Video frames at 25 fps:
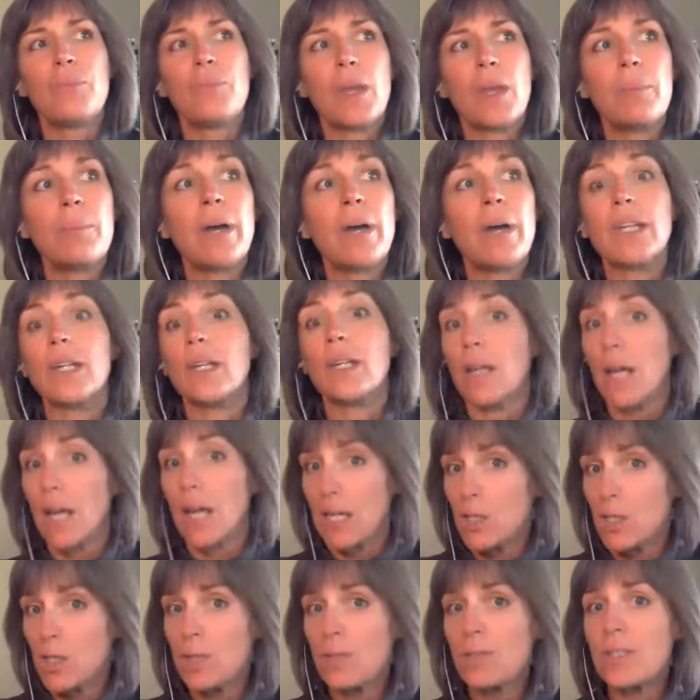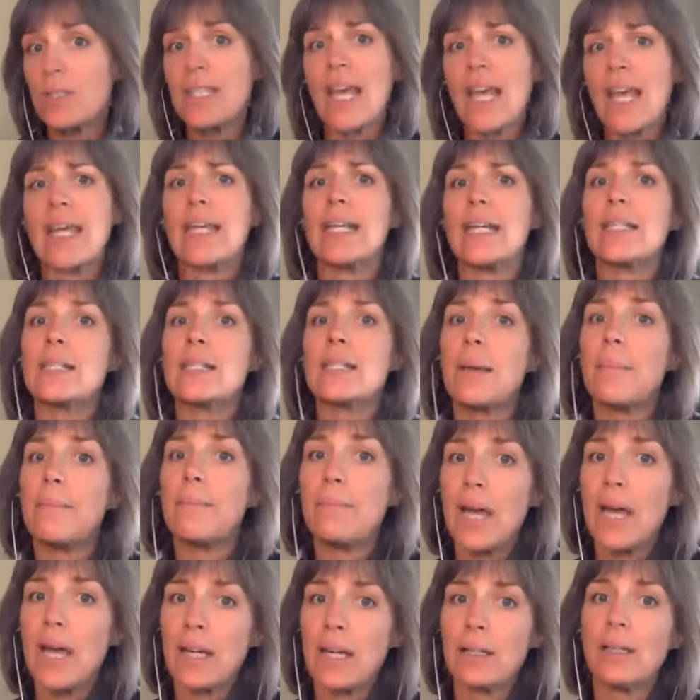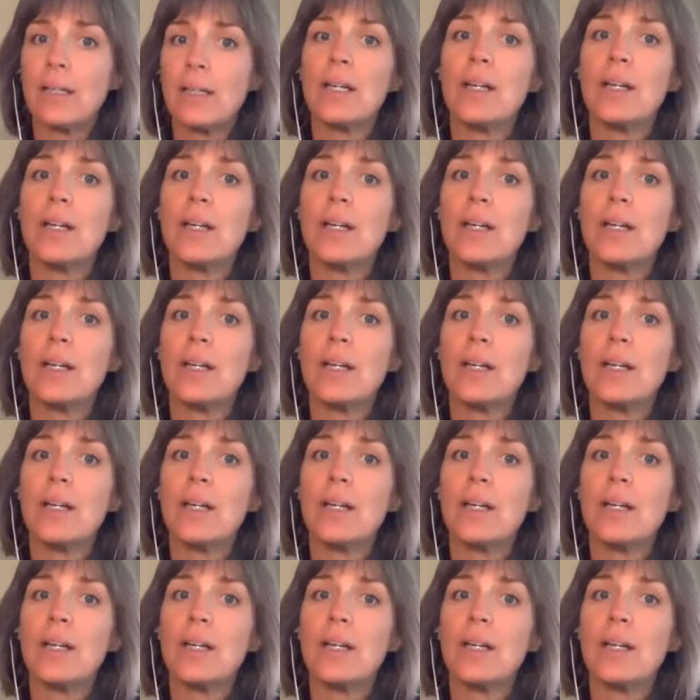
But as you say, it's a matter